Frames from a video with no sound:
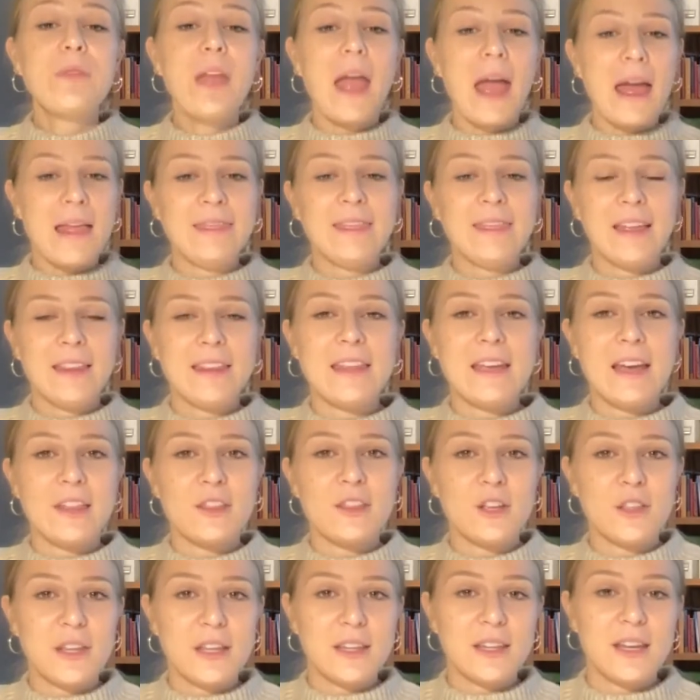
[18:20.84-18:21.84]
And then the
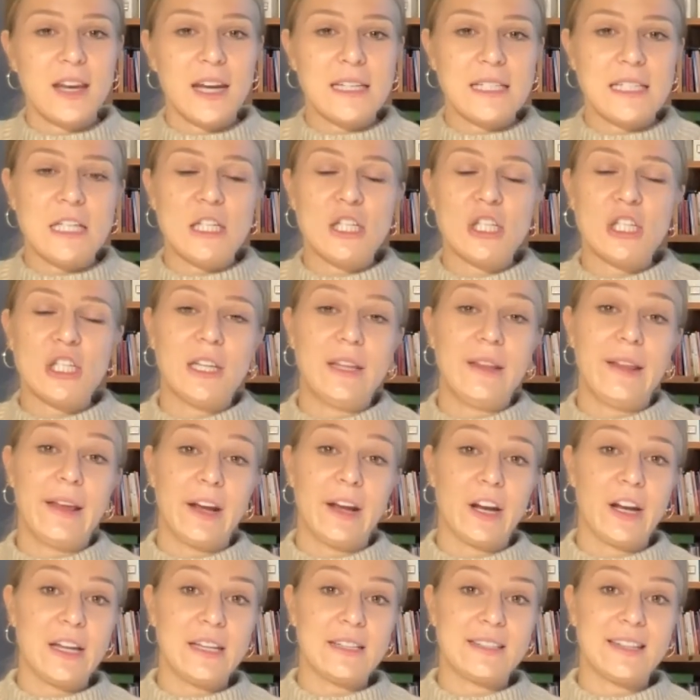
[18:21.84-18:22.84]
other thing that I teach in
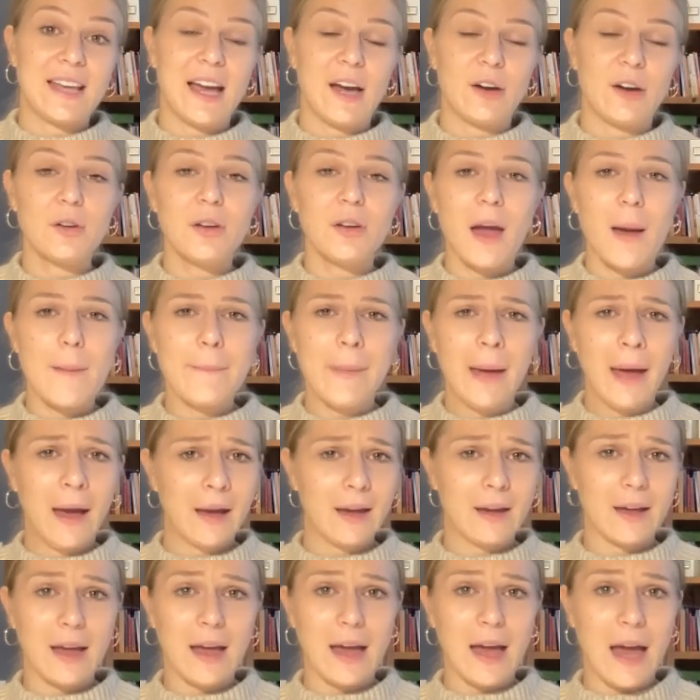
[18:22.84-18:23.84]
there is how to come
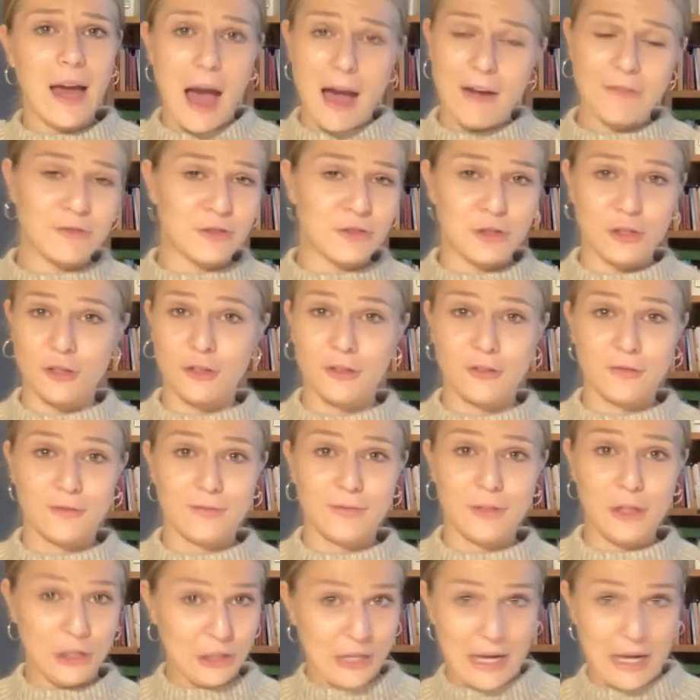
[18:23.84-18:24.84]
back after
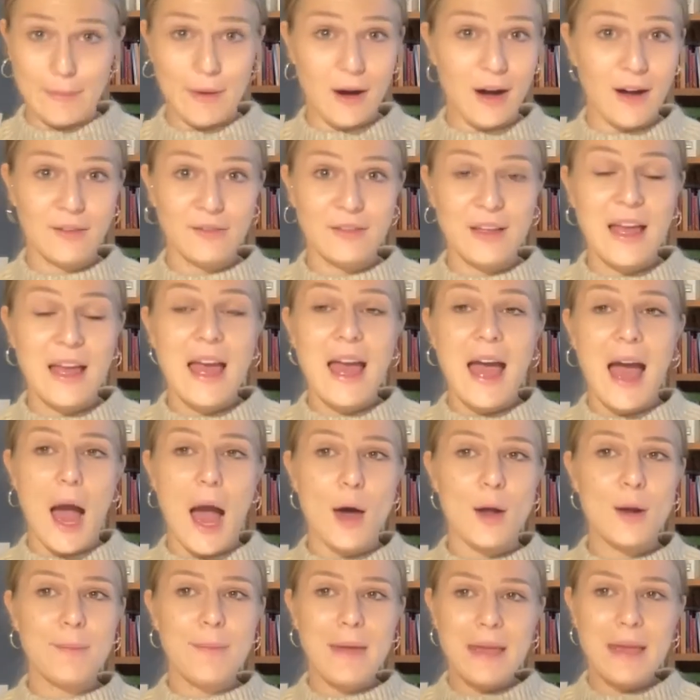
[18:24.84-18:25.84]
your time off,
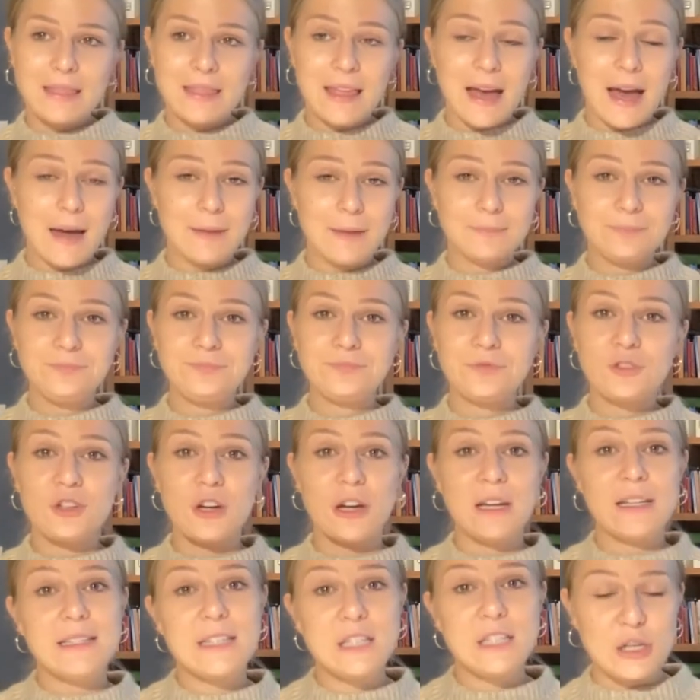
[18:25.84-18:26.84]
how to make that
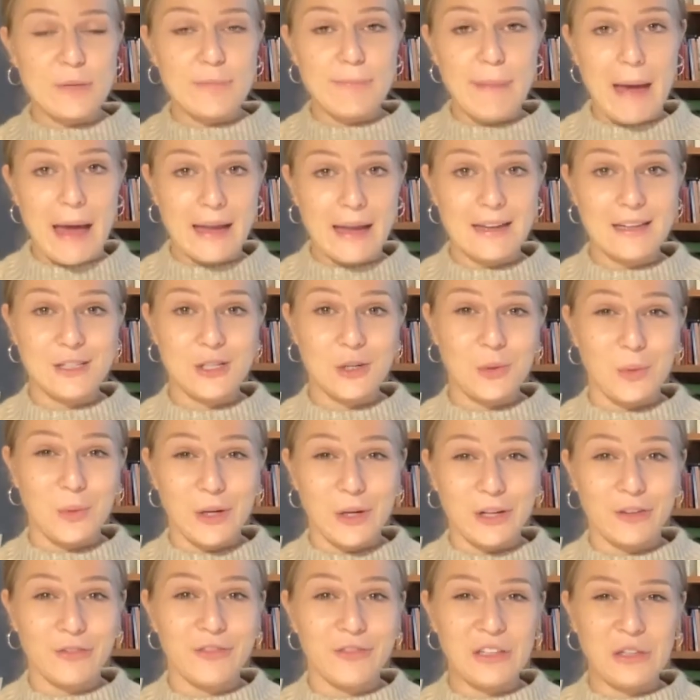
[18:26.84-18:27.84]
transition back into
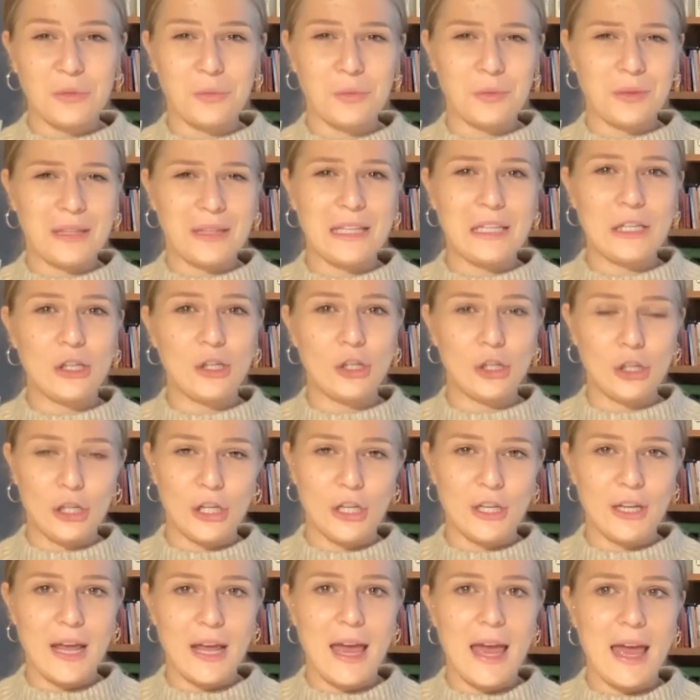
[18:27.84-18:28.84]
work feel really
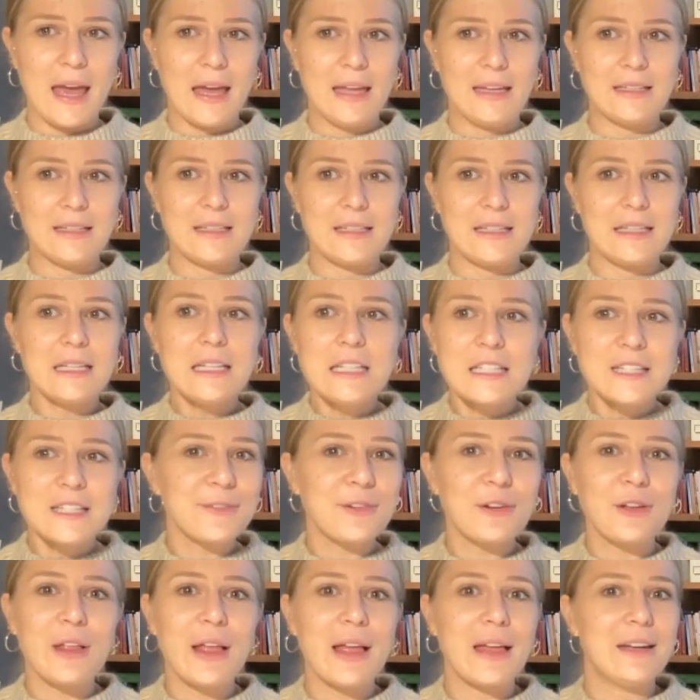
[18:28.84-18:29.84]
good and
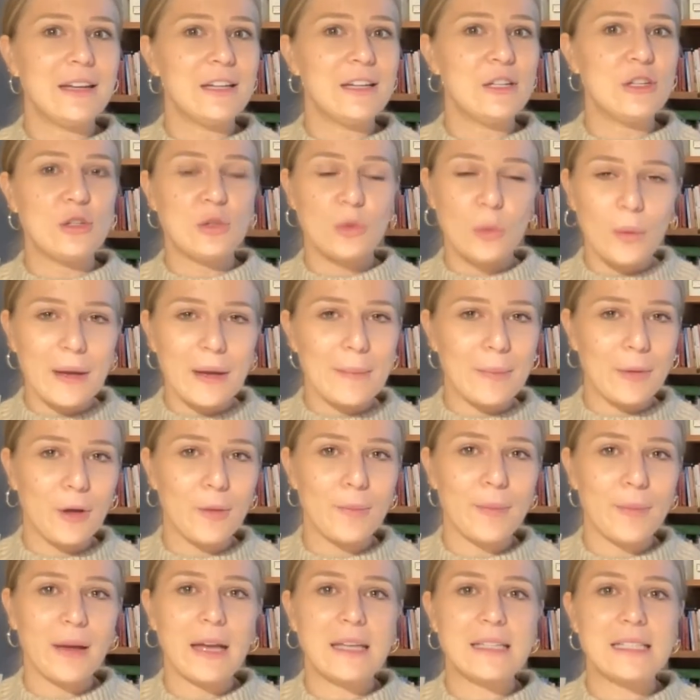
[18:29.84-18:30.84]
easeful and enjoyable.
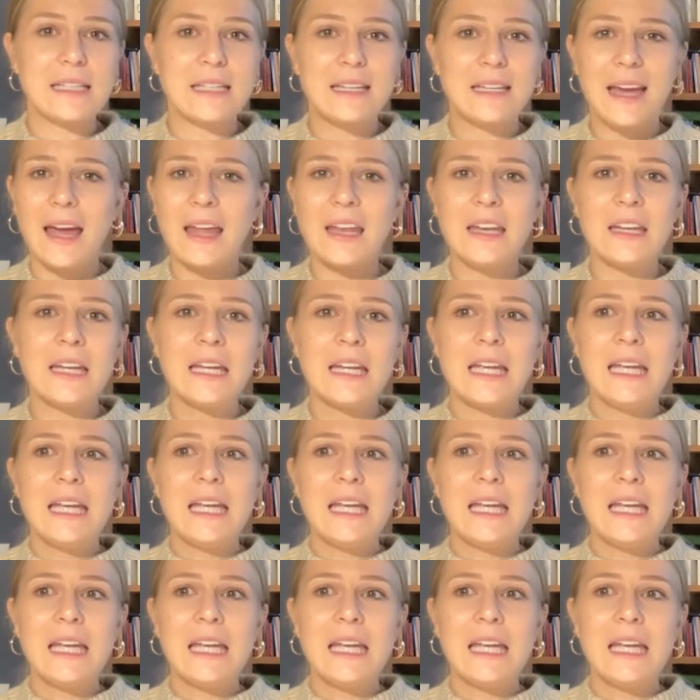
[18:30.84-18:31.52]
Because again,